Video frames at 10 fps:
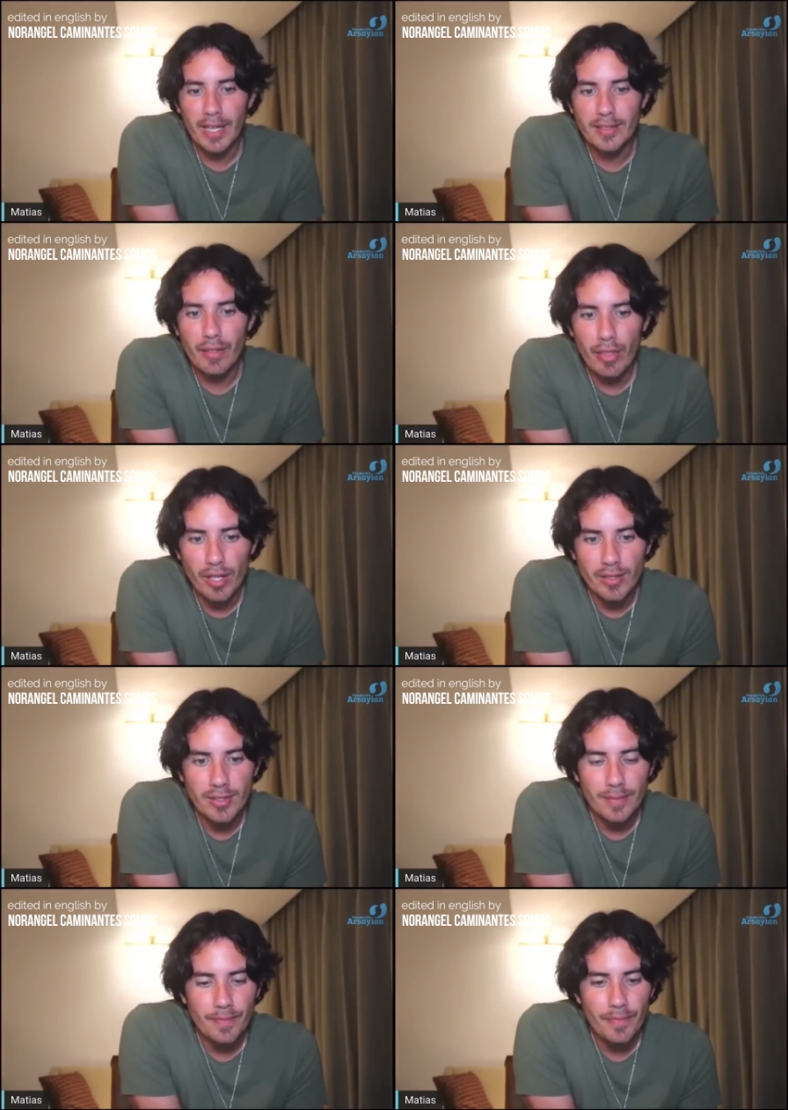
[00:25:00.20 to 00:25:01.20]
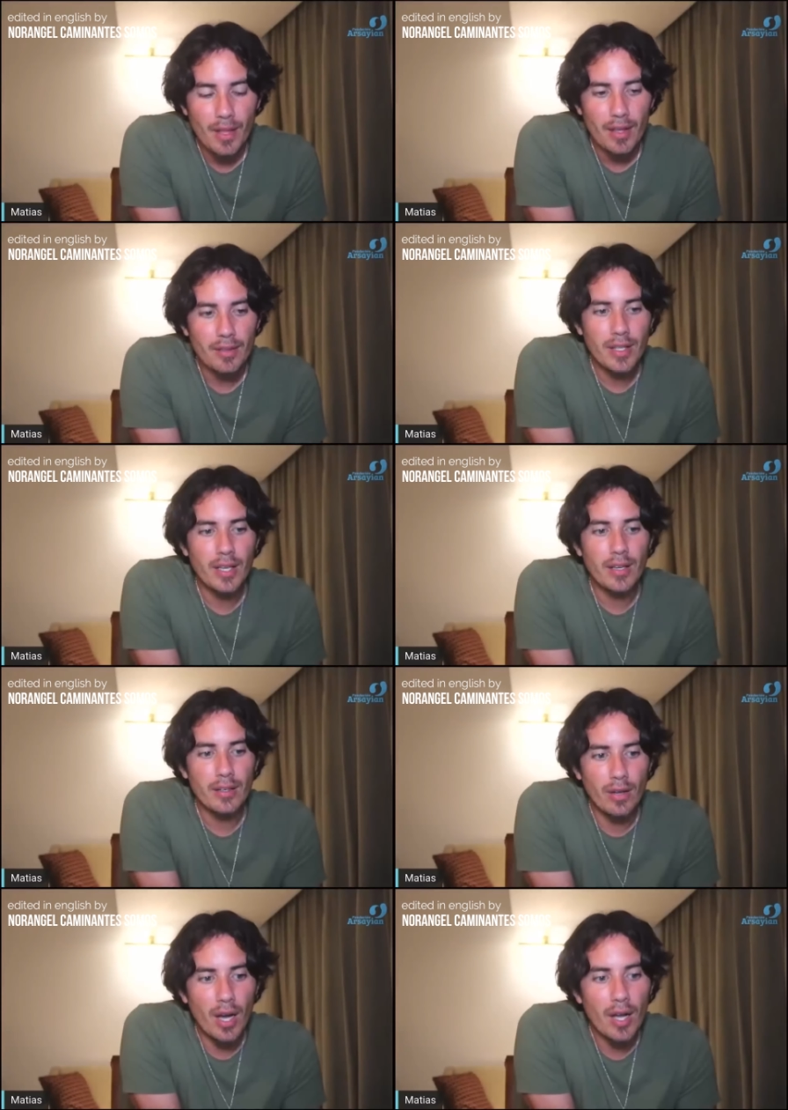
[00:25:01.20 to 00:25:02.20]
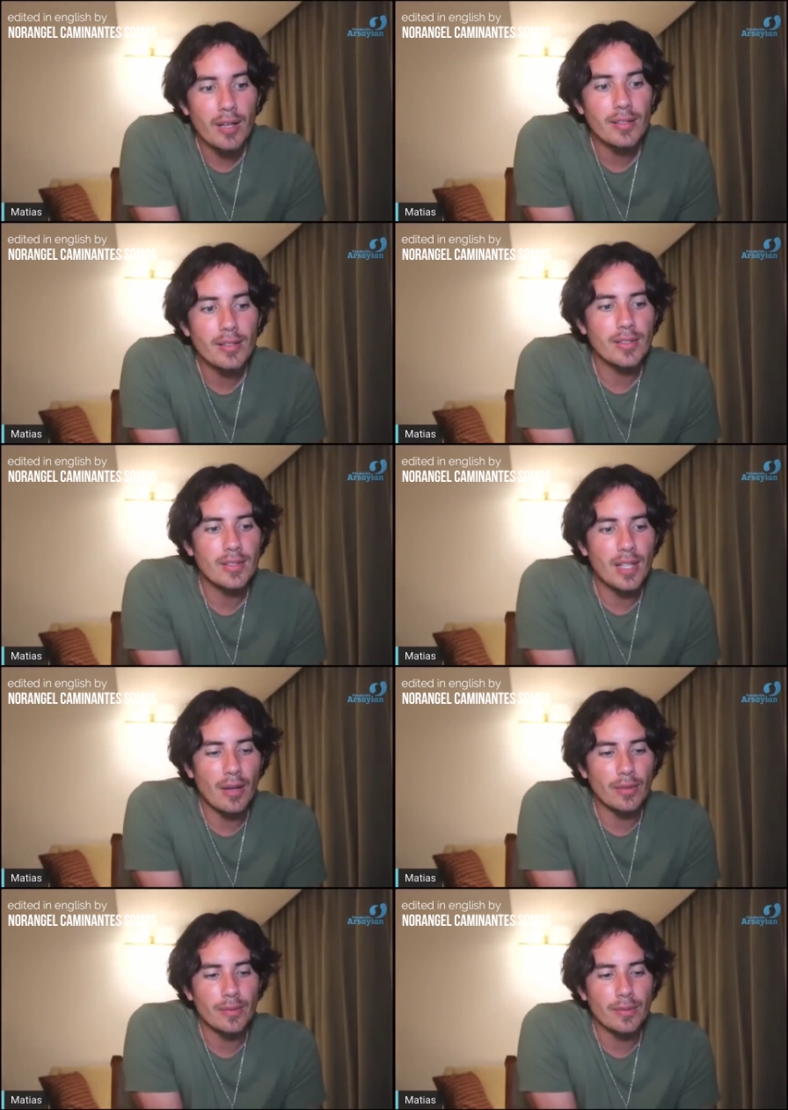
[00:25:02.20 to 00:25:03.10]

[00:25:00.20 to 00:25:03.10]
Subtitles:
thoughts. The ra sound